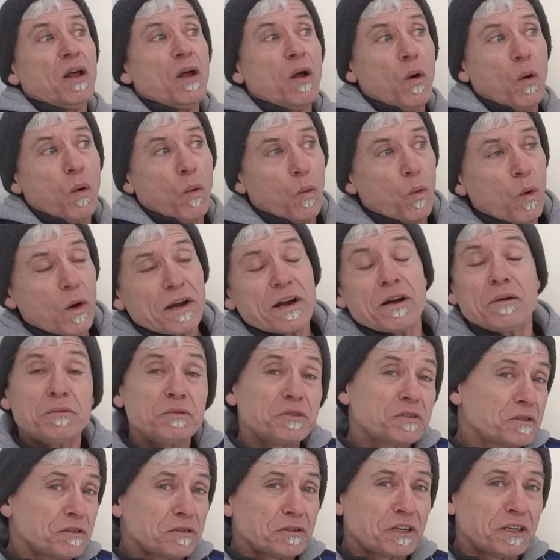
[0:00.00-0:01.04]
What I was
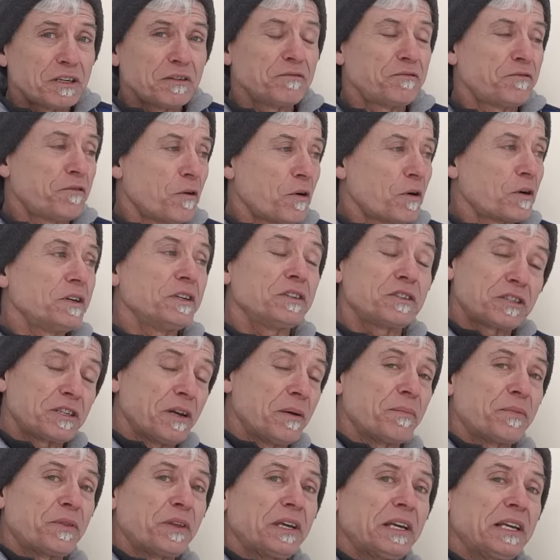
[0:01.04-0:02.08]
looking for is
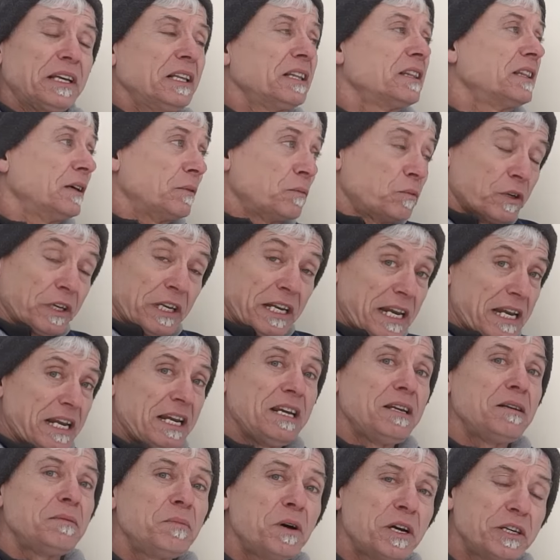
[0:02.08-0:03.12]
something that would
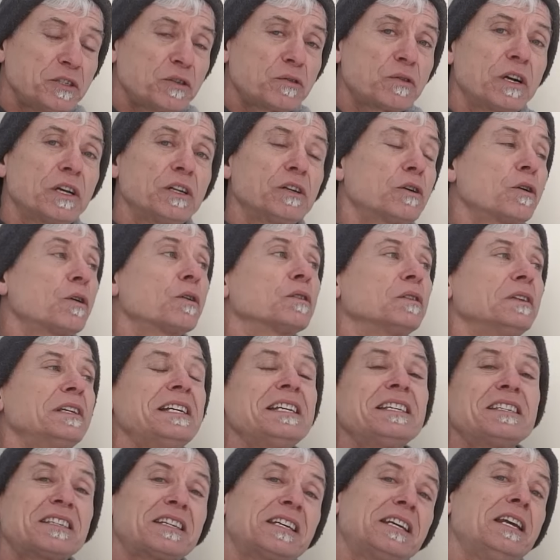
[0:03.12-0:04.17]
heat my trailer, at
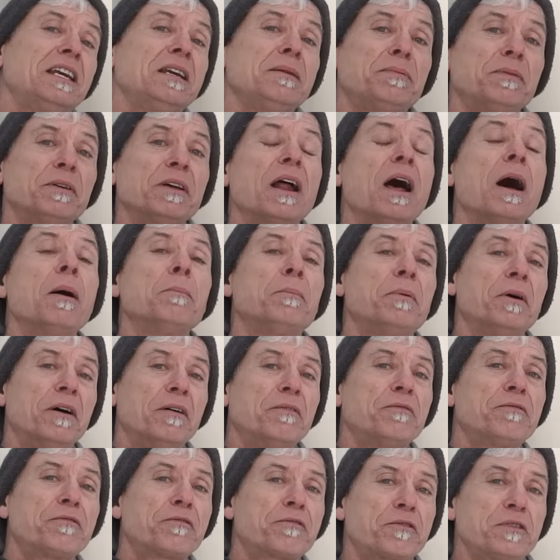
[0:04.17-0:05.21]
least keep it above
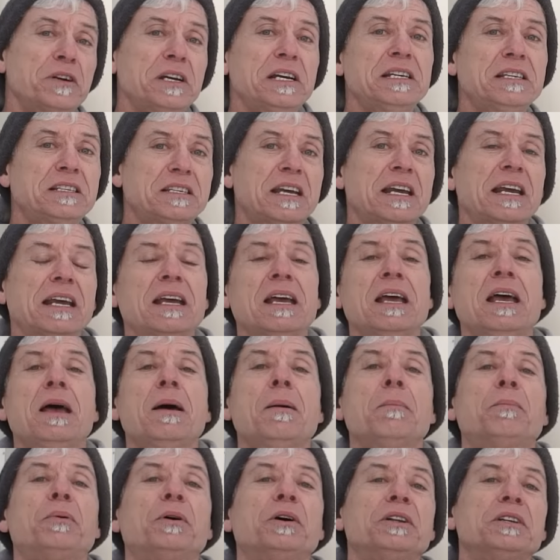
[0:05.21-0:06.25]
freezing,
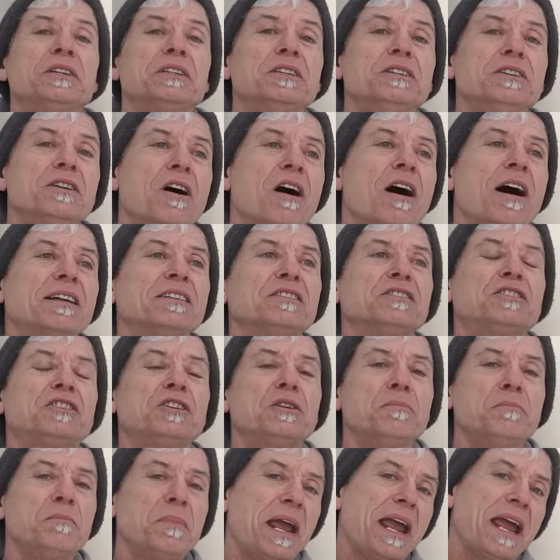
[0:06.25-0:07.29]
but not
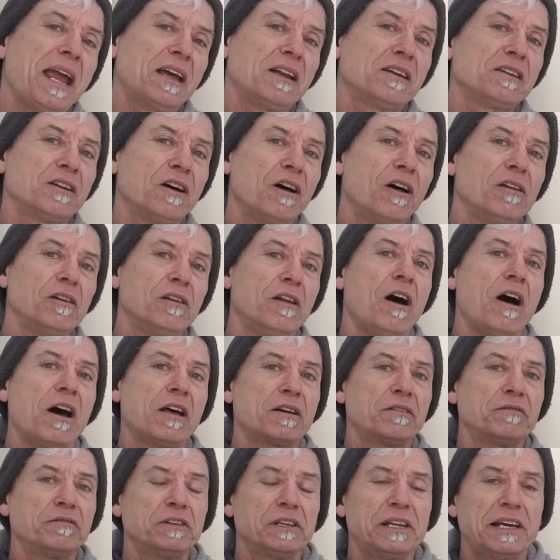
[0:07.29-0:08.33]
demand a lot
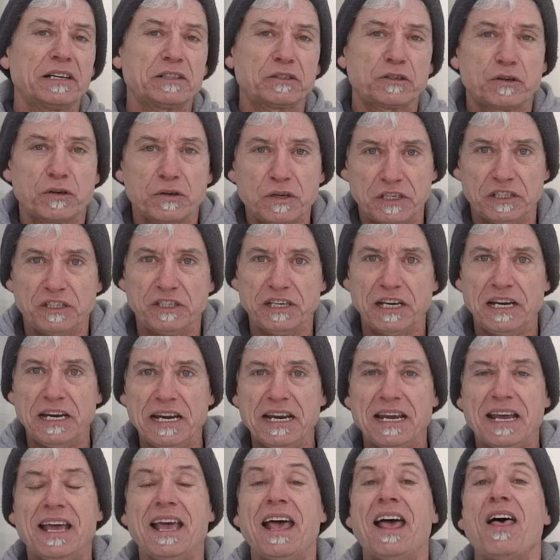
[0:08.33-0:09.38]
of electricity.
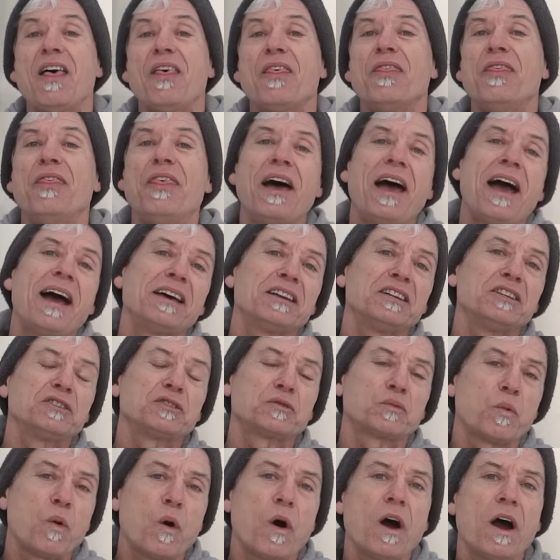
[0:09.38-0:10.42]
That is
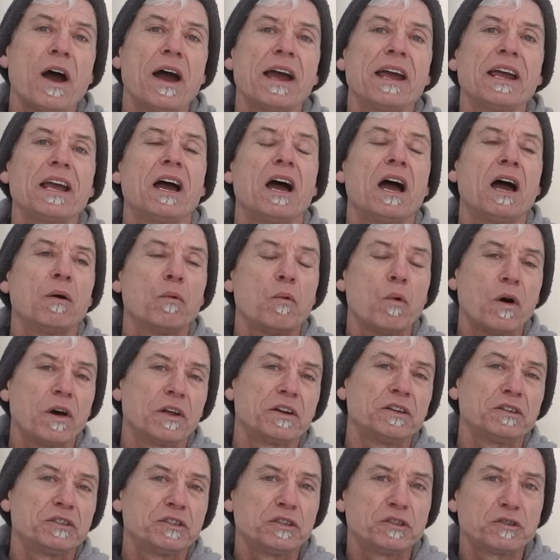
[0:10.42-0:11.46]
why I
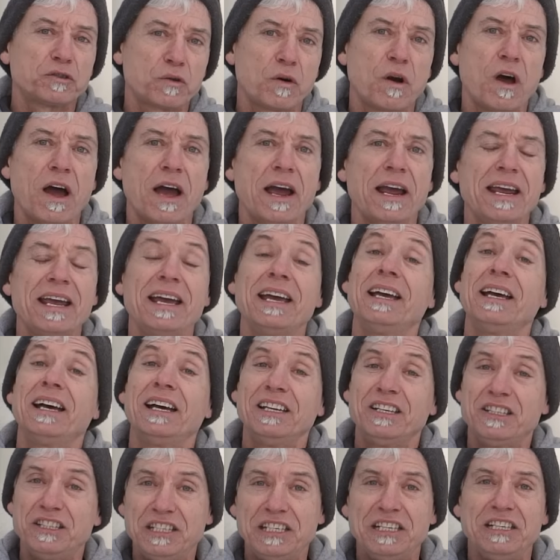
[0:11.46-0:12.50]
wanted to try a
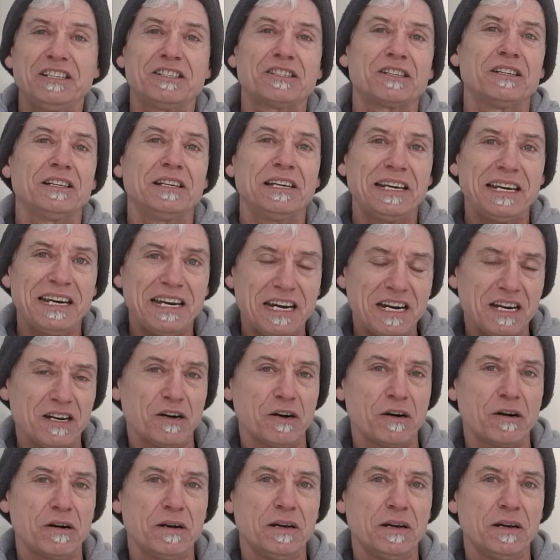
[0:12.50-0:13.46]
diesel heater.